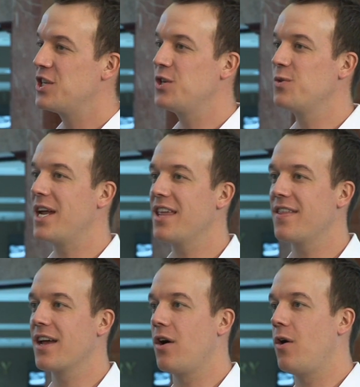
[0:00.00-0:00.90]
do you do
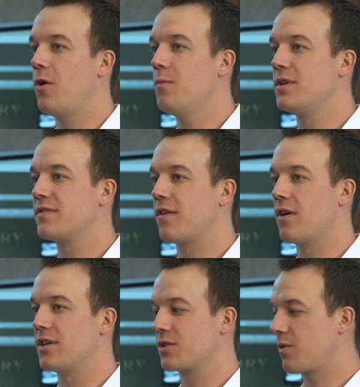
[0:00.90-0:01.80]
anything at home as
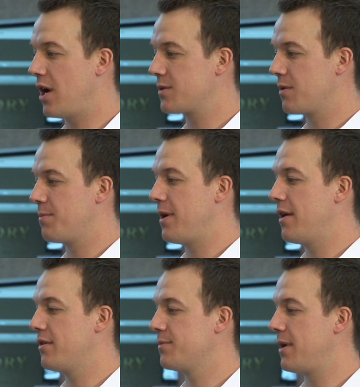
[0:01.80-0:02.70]
far as crossword
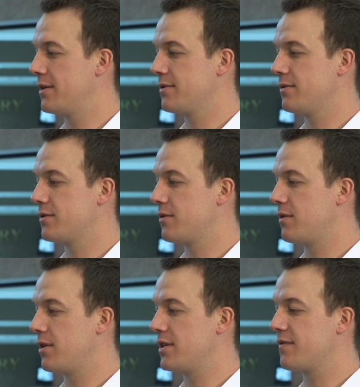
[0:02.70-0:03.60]
puzzles
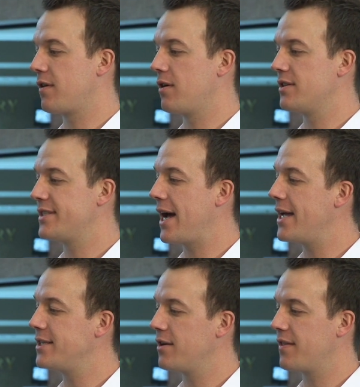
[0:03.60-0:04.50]
or as far as
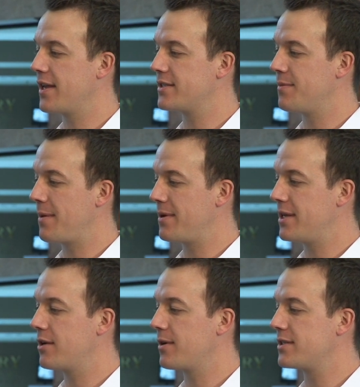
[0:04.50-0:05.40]
dietary things to maybe
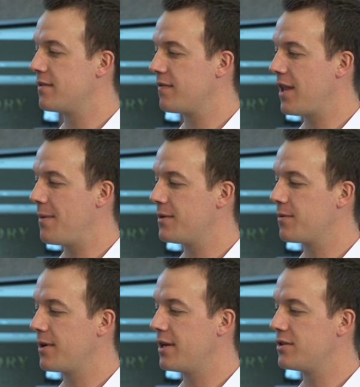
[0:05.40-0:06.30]
decrease
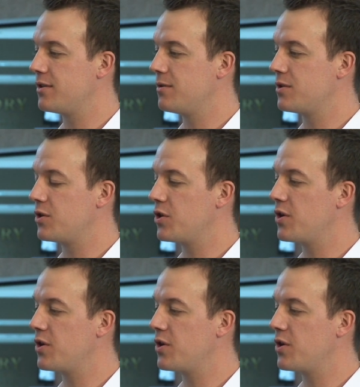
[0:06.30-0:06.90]
inflammatory issues? Or do you